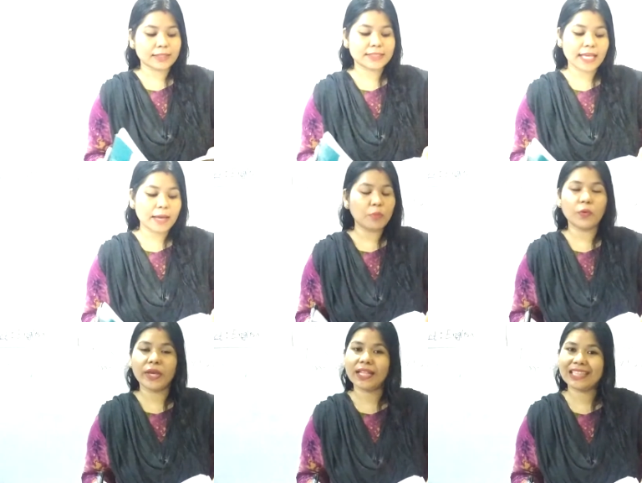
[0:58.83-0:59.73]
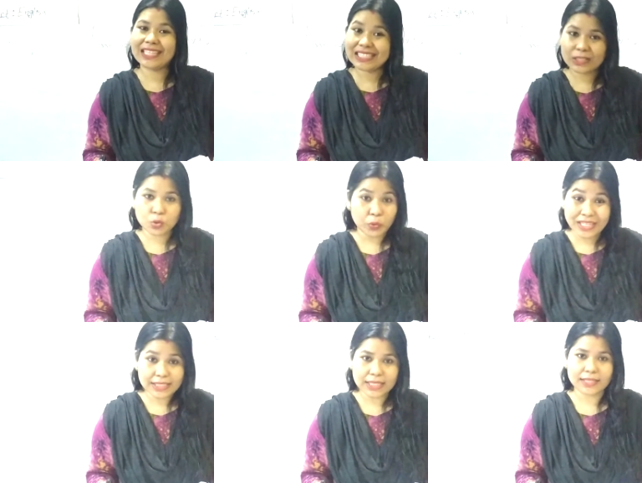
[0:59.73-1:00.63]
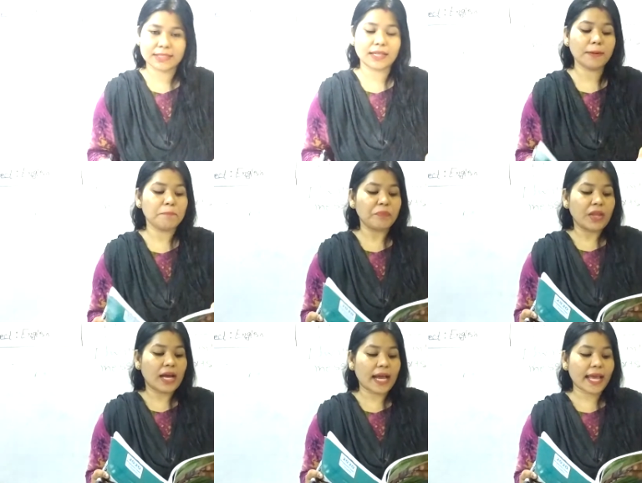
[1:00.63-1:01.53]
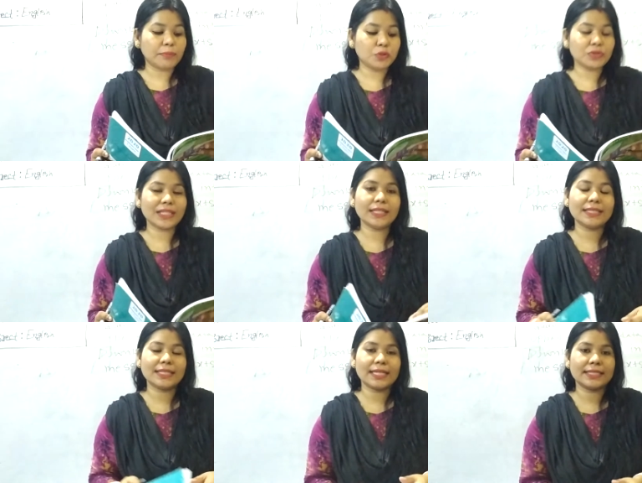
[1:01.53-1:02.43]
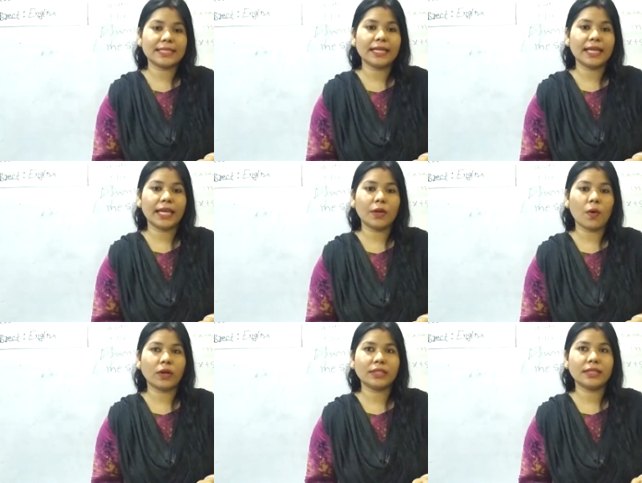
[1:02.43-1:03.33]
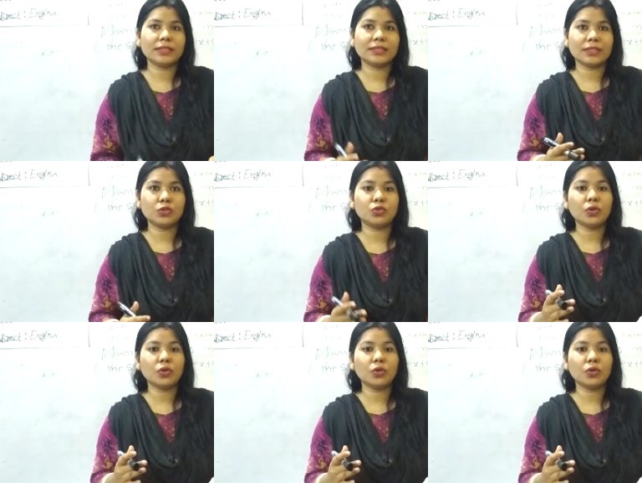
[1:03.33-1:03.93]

same with this today's lesson, I have chosen this lesson in order just